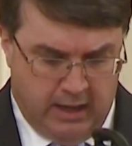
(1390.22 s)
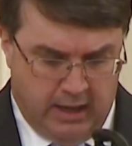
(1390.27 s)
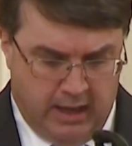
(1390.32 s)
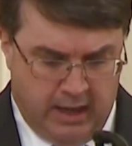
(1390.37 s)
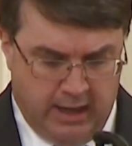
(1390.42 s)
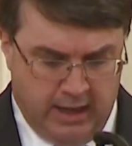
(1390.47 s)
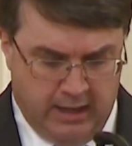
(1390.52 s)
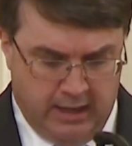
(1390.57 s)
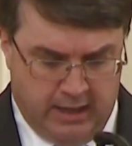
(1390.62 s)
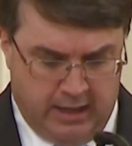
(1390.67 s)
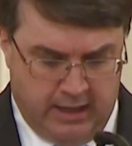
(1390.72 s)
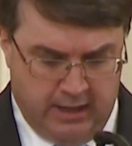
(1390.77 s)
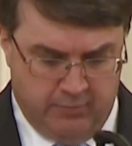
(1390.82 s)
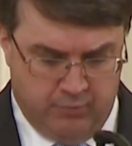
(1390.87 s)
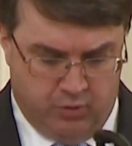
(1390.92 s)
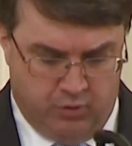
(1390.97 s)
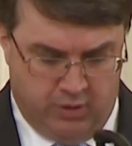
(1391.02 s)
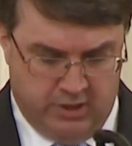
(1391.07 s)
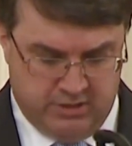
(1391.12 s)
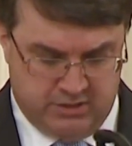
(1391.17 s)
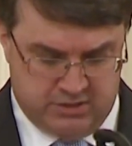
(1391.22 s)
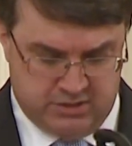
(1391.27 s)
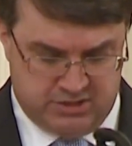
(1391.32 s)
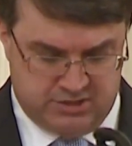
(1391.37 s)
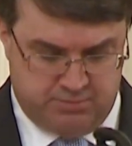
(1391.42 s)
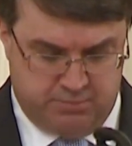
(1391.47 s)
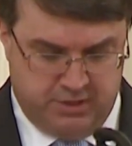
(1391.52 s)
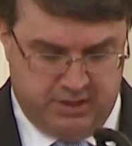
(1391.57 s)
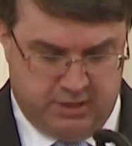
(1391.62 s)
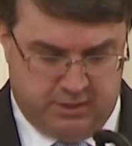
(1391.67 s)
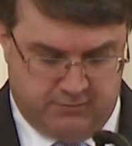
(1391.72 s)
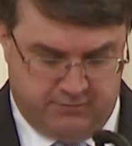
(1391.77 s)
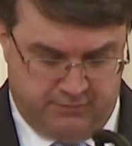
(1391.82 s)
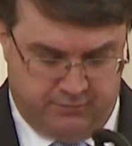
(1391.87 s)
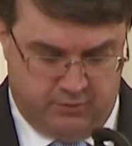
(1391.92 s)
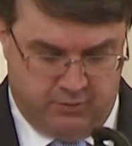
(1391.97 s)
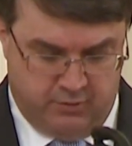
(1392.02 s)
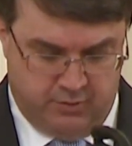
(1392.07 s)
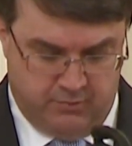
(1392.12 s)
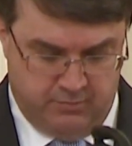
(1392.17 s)
I'm going to speak
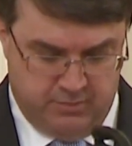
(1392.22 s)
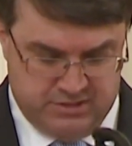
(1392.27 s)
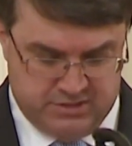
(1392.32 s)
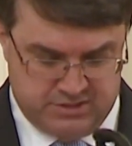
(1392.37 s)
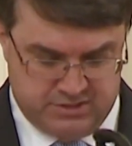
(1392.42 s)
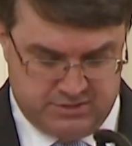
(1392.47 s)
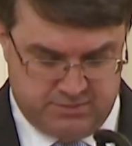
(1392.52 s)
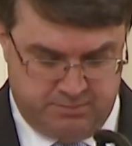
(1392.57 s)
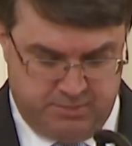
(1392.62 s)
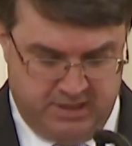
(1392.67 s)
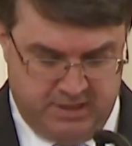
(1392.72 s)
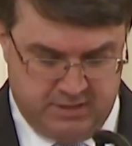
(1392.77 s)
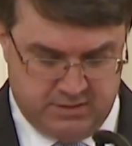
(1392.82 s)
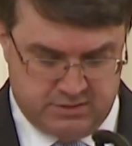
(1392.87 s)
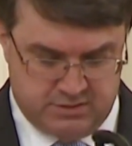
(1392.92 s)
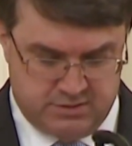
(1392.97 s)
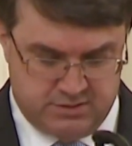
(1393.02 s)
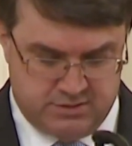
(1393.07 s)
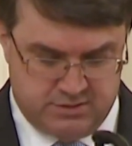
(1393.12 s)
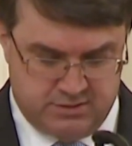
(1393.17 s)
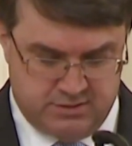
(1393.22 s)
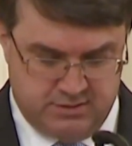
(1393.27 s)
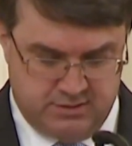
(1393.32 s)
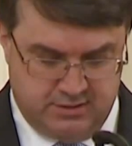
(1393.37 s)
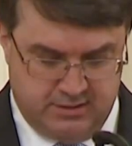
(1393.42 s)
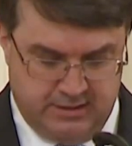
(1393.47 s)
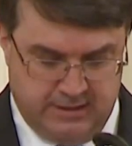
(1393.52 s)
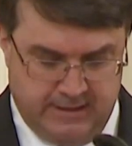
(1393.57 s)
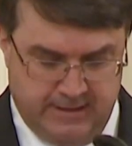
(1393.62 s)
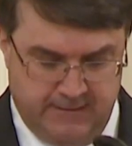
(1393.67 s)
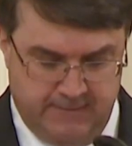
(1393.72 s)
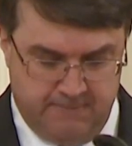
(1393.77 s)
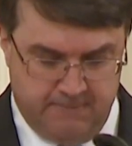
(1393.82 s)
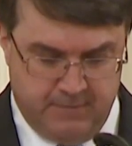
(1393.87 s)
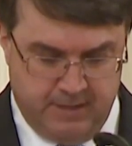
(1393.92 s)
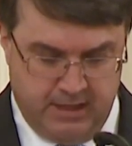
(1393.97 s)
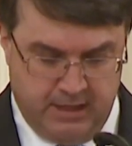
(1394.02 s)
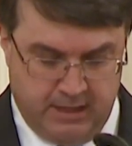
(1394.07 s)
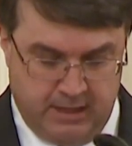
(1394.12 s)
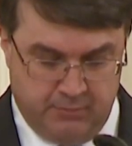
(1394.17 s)
for Mrs. Pence,
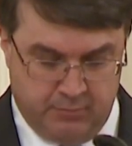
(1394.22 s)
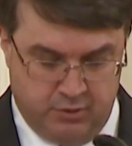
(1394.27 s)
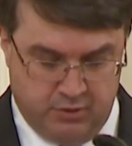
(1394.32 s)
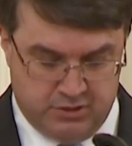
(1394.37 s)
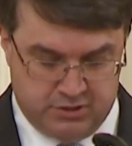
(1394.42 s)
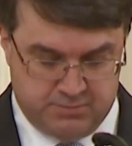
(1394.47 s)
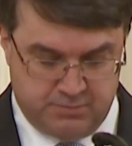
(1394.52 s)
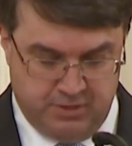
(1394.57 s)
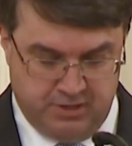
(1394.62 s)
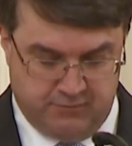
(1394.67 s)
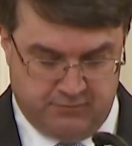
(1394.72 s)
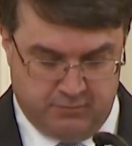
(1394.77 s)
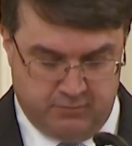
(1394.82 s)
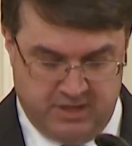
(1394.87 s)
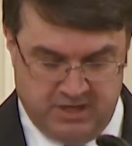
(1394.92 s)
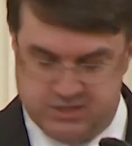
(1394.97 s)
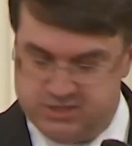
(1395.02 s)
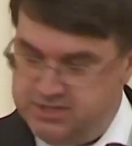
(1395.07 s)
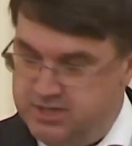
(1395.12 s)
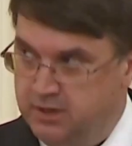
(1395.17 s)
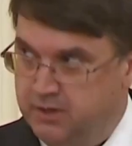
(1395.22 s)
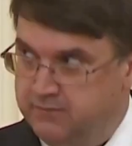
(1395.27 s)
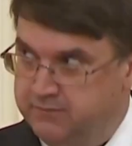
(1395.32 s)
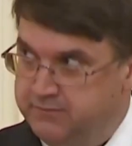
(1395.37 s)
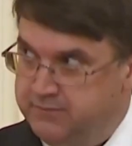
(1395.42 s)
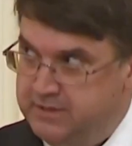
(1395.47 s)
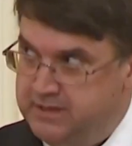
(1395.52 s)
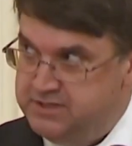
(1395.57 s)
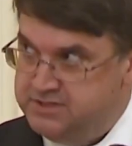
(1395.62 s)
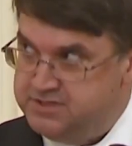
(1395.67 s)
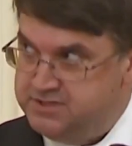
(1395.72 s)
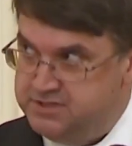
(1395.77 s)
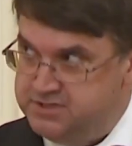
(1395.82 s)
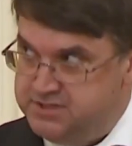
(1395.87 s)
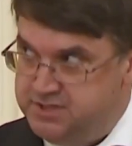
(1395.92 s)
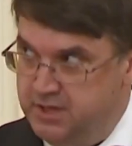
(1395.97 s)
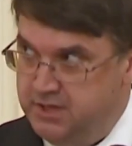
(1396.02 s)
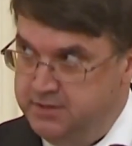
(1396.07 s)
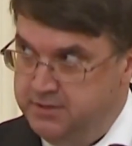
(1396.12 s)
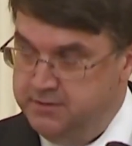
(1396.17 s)
and I'm going to speak for myself as the
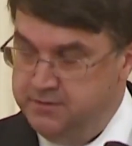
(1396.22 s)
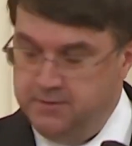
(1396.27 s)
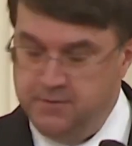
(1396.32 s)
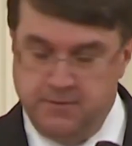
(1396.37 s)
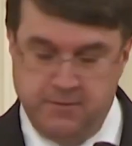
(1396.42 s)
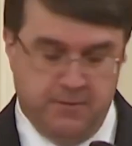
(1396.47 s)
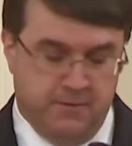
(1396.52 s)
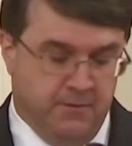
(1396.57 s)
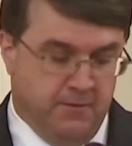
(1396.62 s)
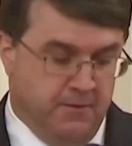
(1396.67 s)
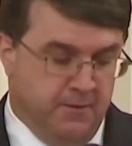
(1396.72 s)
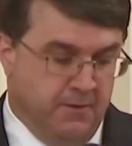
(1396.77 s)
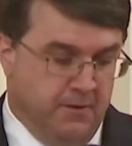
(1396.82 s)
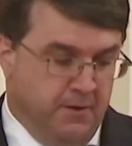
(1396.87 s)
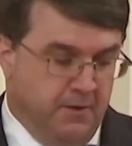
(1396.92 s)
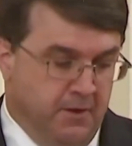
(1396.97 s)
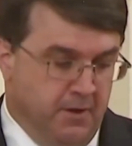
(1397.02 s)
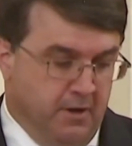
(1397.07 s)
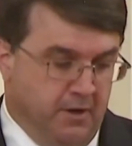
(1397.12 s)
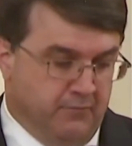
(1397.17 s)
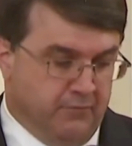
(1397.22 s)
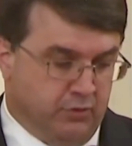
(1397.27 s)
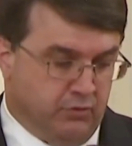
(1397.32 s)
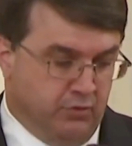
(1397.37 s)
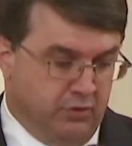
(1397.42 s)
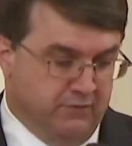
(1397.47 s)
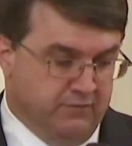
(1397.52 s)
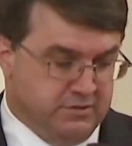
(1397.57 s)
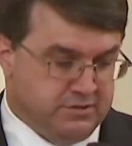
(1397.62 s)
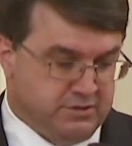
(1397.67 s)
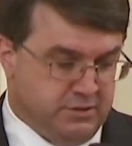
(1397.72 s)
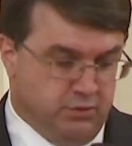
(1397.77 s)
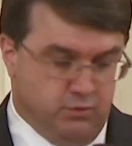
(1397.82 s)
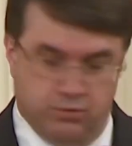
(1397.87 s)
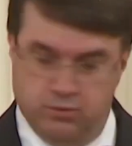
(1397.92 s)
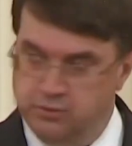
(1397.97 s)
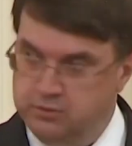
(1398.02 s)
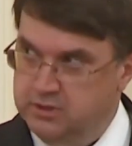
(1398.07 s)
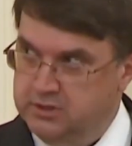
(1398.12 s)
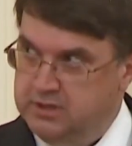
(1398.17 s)
son of a grievously
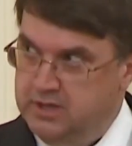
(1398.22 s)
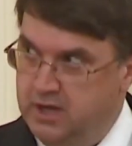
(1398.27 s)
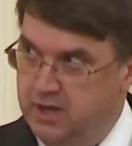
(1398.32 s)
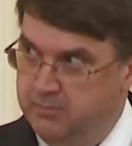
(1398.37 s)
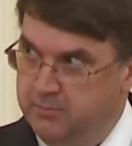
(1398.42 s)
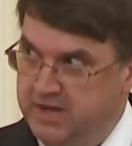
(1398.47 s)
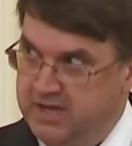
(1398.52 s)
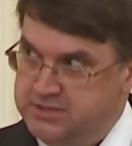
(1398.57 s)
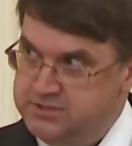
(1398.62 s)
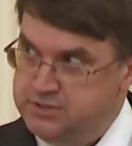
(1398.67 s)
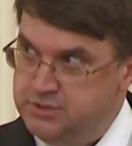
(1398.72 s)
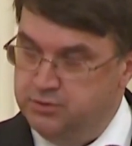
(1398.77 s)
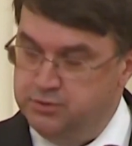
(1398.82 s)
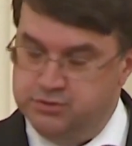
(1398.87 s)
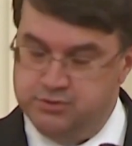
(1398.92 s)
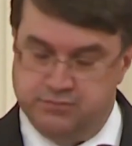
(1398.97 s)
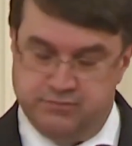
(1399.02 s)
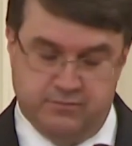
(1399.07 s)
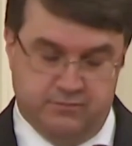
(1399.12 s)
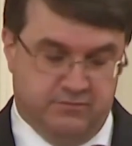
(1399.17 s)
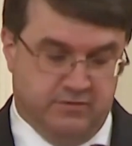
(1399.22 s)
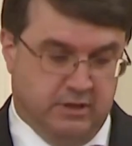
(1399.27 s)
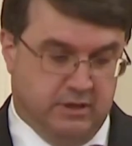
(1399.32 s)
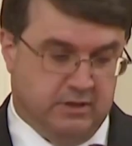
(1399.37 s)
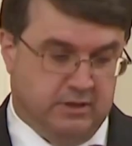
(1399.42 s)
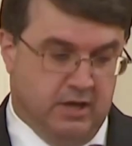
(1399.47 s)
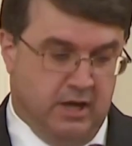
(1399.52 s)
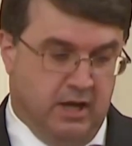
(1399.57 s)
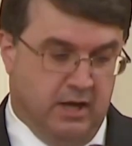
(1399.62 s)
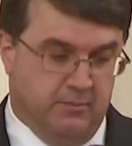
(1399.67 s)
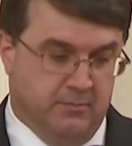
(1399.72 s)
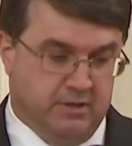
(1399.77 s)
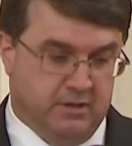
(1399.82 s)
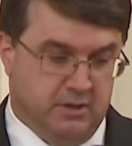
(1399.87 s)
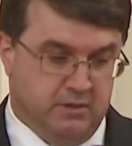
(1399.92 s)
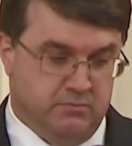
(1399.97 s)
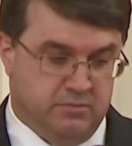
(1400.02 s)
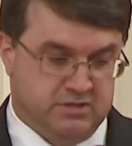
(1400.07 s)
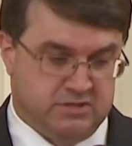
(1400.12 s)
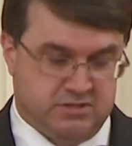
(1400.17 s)
wounded combat soldier from Vietnam, and
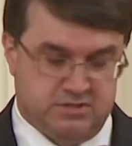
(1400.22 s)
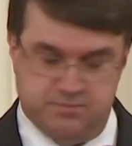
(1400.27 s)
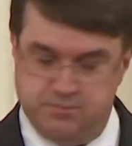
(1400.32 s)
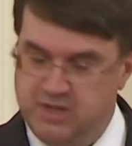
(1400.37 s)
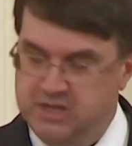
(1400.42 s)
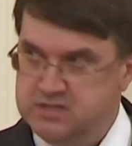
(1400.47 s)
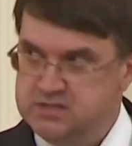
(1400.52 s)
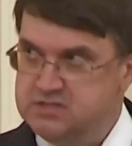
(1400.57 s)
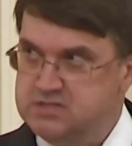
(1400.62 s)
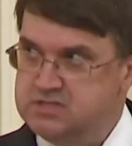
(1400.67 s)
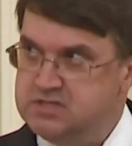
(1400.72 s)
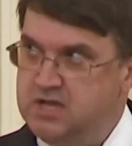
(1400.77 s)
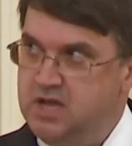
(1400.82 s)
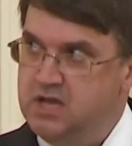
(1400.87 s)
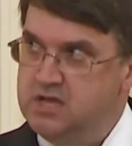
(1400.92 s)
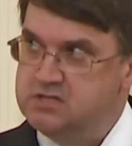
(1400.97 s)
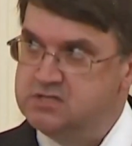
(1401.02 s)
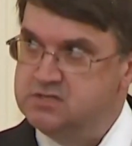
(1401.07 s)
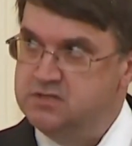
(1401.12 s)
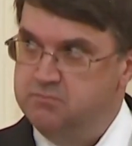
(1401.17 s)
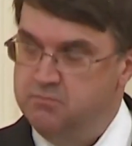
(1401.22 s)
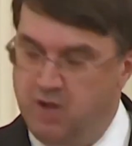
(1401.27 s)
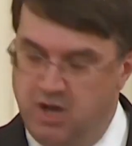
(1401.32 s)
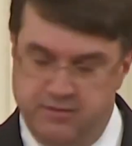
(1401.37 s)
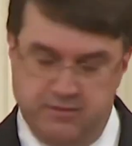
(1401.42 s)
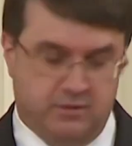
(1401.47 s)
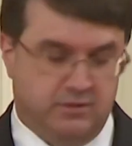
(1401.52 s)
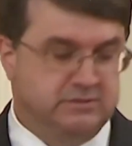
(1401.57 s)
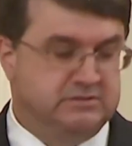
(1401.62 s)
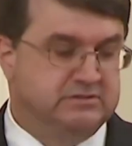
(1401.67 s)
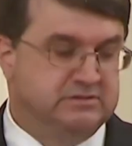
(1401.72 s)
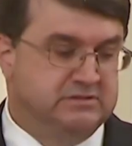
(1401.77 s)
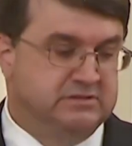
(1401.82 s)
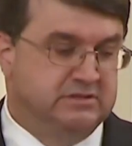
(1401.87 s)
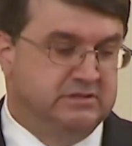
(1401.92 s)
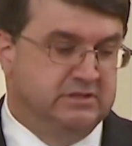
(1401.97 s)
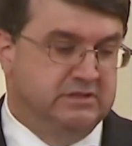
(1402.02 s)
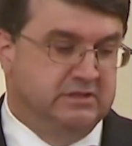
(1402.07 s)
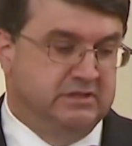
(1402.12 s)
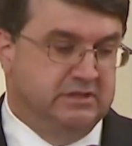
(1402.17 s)
in Mrs. Pence's case, the mother
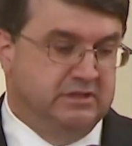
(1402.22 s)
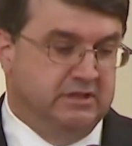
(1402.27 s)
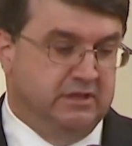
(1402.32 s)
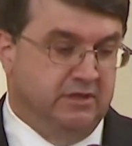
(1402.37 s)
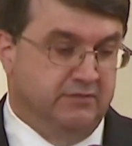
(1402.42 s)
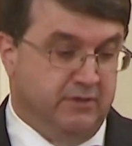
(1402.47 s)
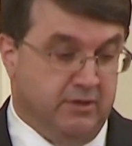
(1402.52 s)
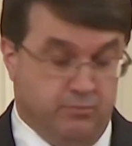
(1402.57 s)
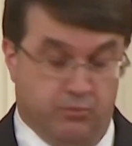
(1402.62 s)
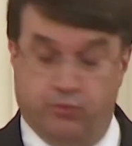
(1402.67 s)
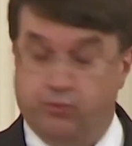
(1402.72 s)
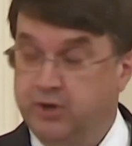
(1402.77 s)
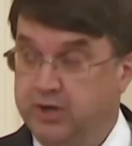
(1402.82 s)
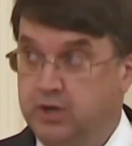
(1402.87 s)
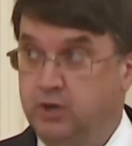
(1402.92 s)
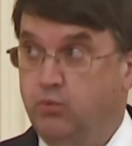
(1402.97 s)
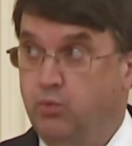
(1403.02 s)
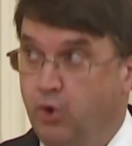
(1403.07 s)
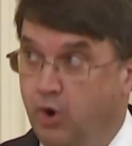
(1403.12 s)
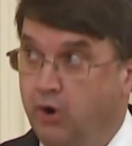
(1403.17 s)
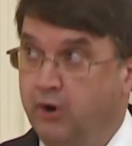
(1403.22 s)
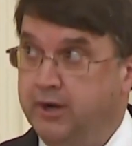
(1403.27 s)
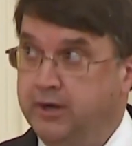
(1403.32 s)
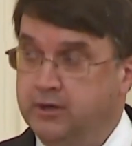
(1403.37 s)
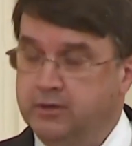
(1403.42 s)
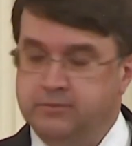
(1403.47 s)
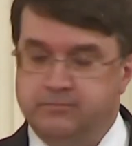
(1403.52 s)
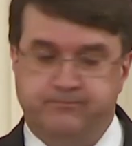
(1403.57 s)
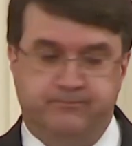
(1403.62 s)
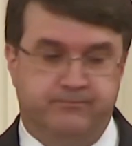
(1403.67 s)
of a Marine warrior.